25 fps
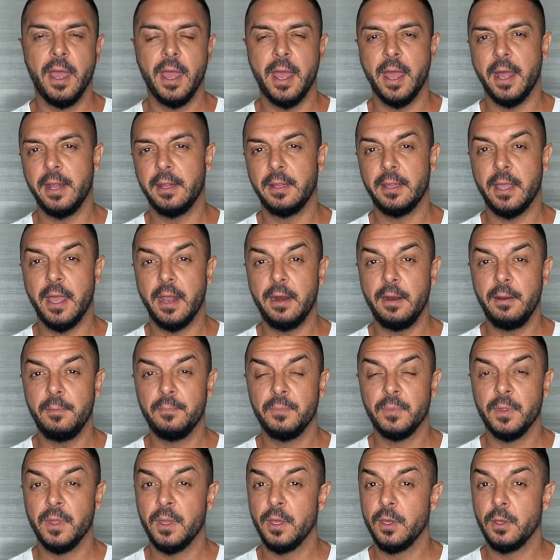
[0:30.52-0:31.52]
and then
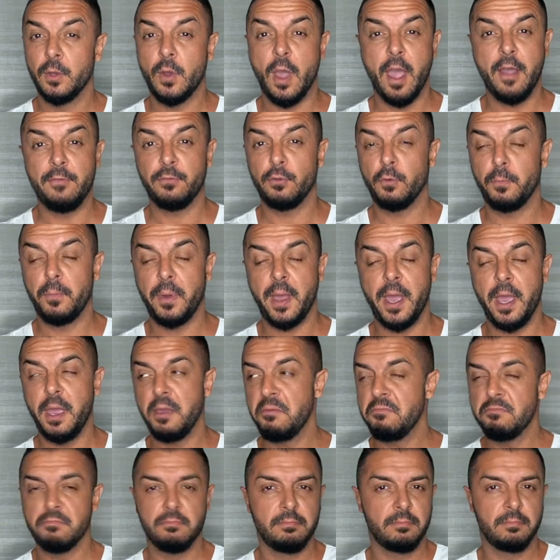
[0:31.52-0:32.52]
you have to
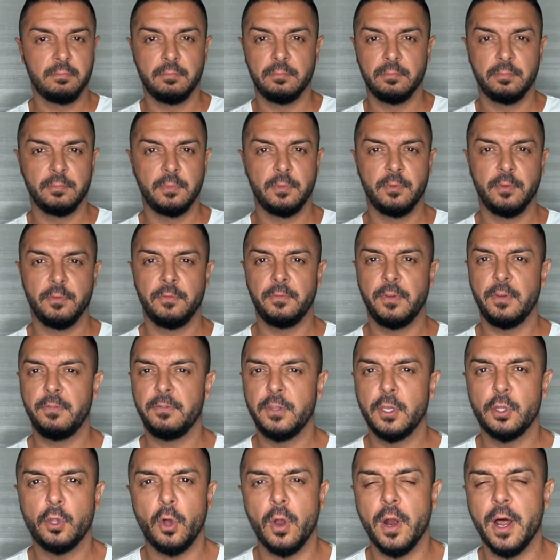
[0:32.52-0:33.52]
pay
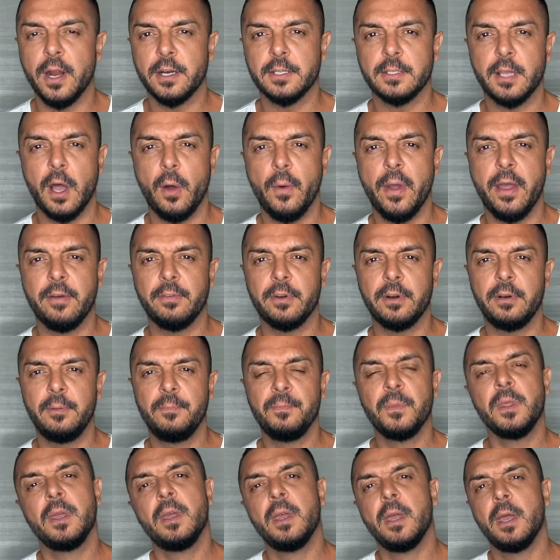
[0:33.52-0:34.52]
$50, however,
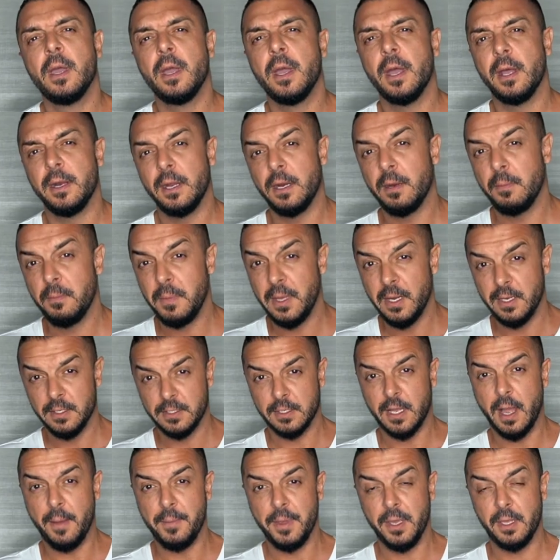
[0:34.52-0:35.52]
and then the meal is
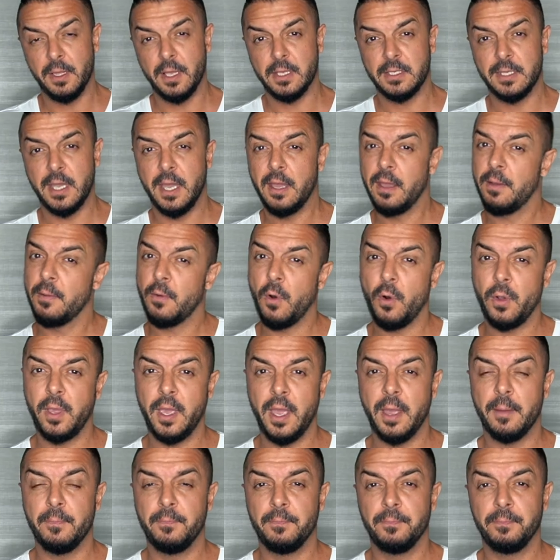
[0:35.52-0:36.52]
coming and they say,
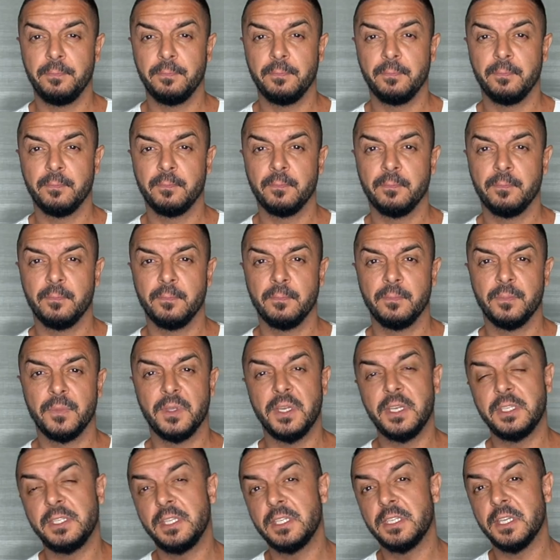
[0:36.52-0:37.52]
okay,
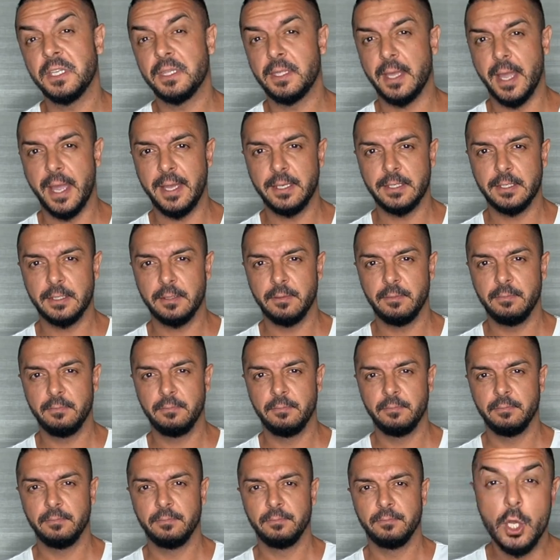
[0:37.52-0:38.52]
this is a test.
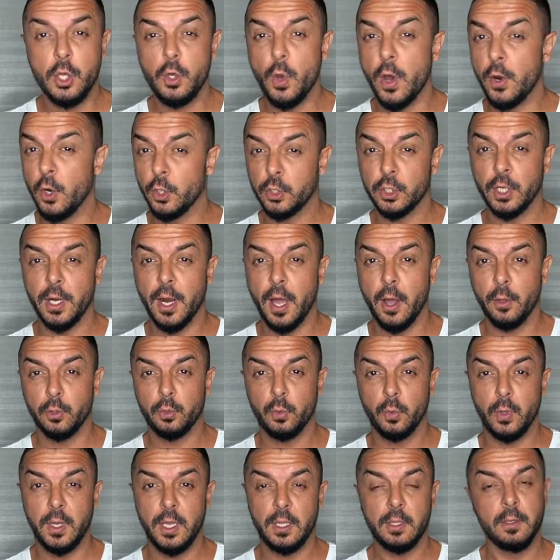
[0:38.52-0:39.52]
You are not allowed
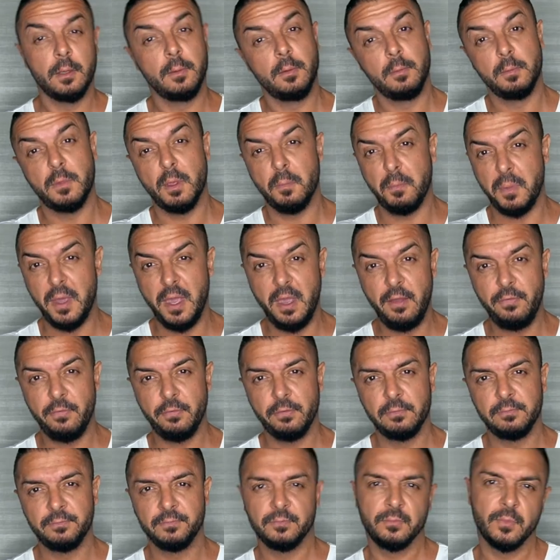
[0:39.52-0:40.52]
to eat the beef
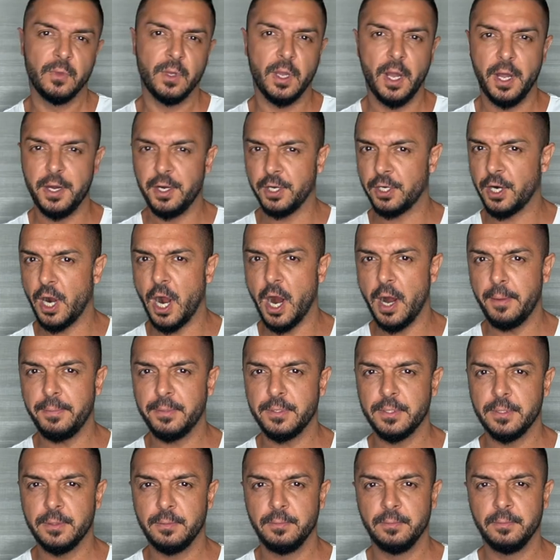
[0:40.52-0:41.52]
and the
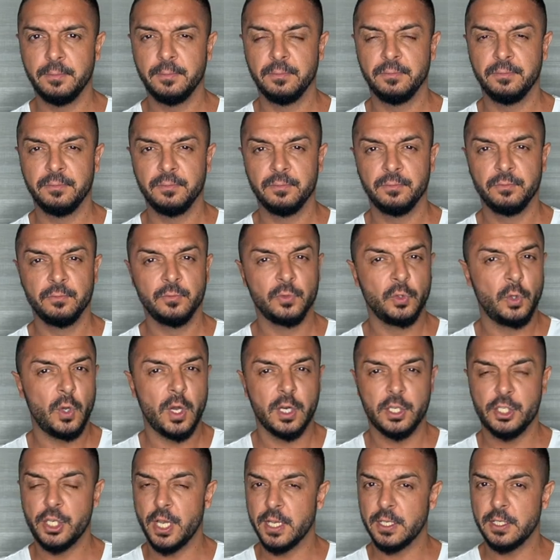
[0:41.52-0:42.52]
carbs. You are
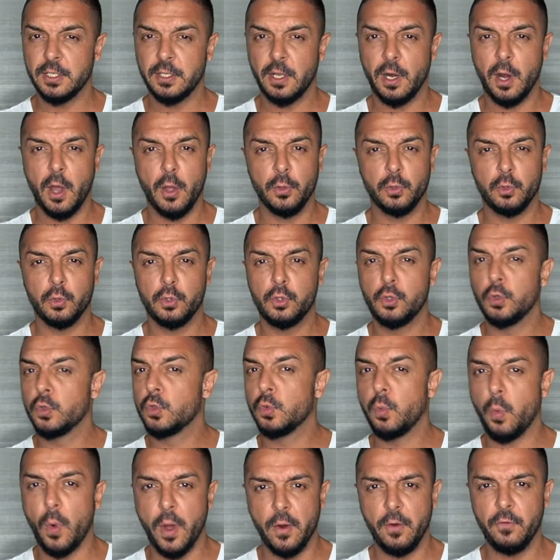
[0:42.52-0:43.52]
just allowed to choose
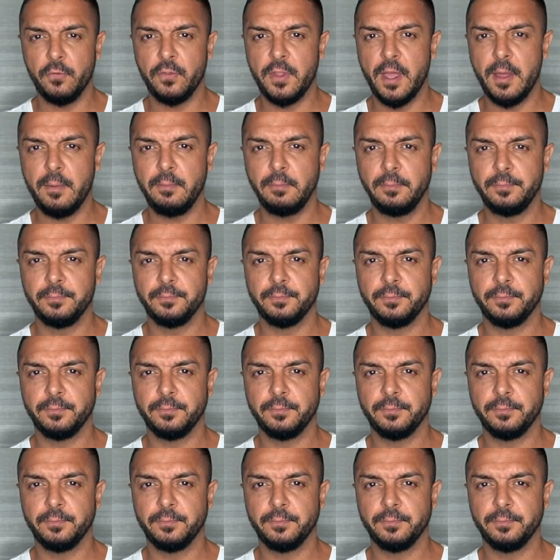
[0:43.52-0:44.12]
one of them,